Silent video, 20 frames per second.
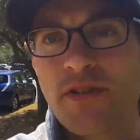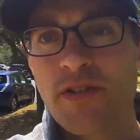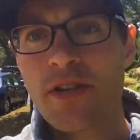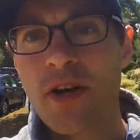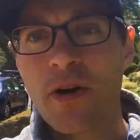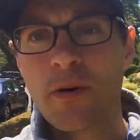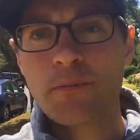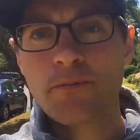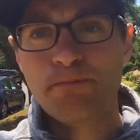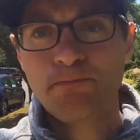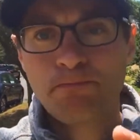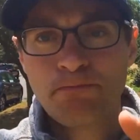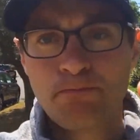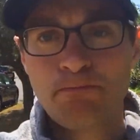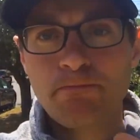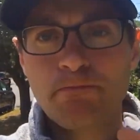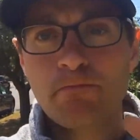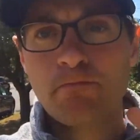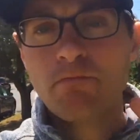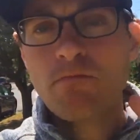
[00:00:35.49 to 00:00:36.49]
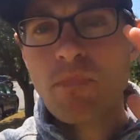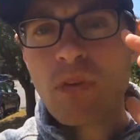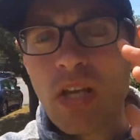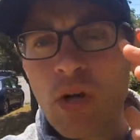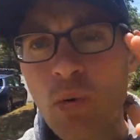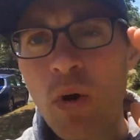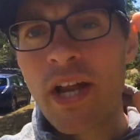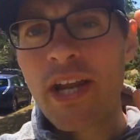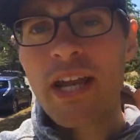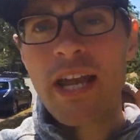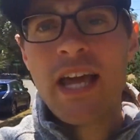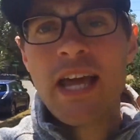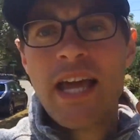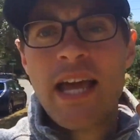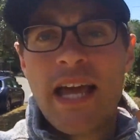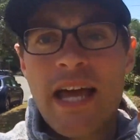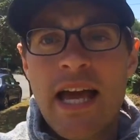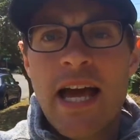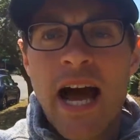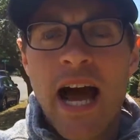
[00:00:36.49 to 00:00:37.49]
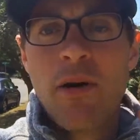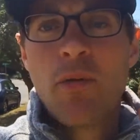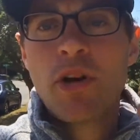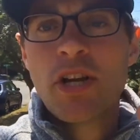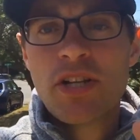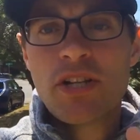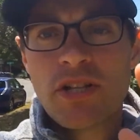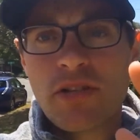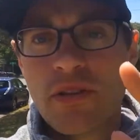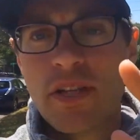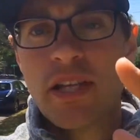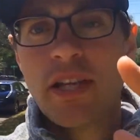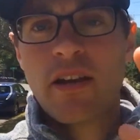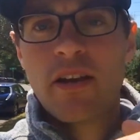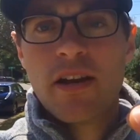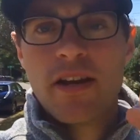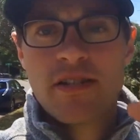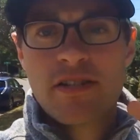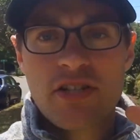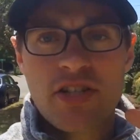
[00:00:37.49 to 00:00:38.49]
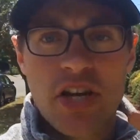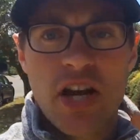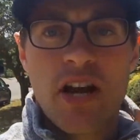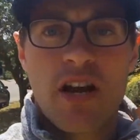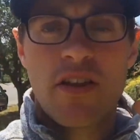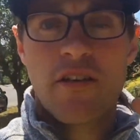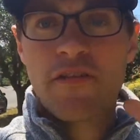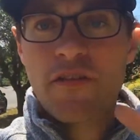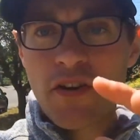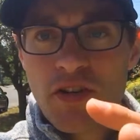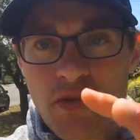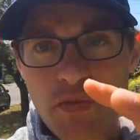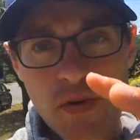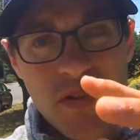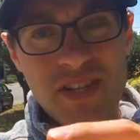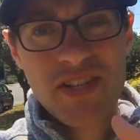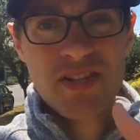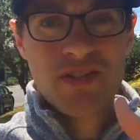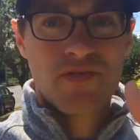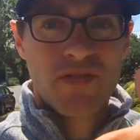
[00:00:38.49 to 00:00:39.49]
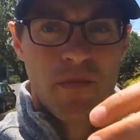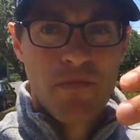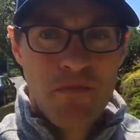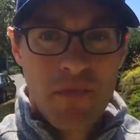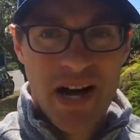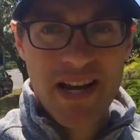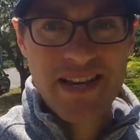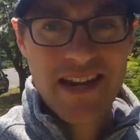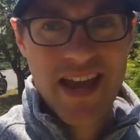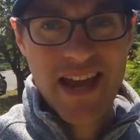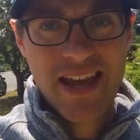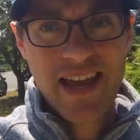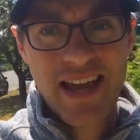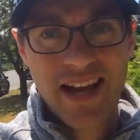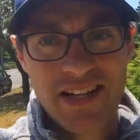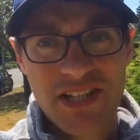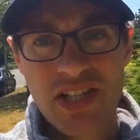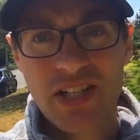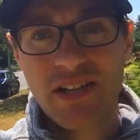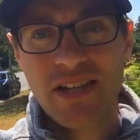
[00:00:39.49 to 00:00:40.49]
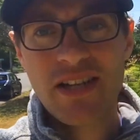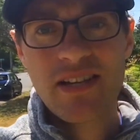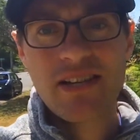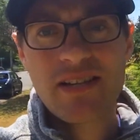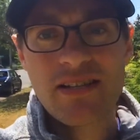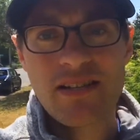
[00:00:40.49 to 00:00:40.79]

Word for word: So what I want to do here is share the first one. This is from Monday actually.